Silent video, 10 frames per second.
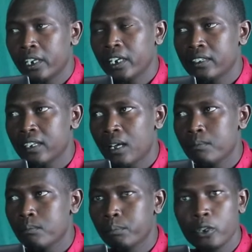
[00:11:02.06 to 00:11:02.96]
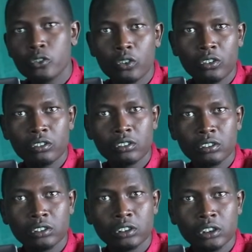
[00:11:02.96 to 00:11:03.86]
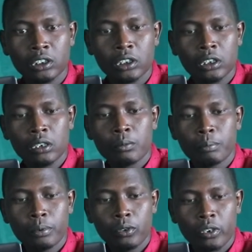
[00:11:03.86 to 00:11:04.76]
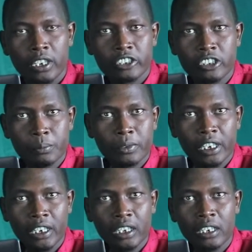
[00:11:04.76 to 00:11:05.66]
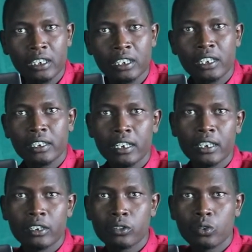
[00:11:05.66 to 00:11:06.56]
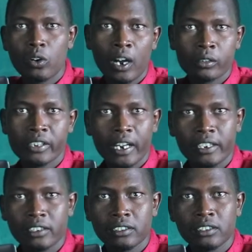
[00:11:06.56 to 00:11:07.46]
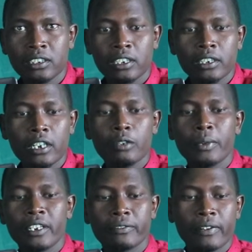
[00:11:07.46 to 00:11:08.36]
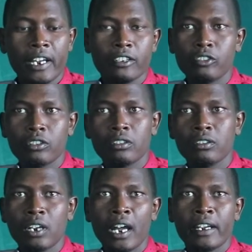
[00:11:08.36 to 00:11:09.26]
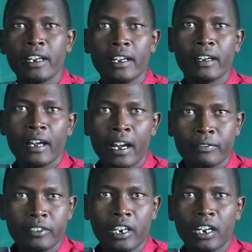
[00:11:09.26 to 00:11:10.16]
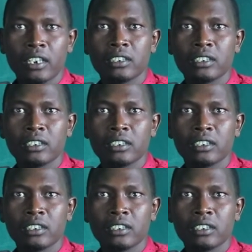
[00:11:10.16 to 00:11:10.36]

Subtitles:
take some poison, put on the sheep killed, then they throw outside. Then you might find a day after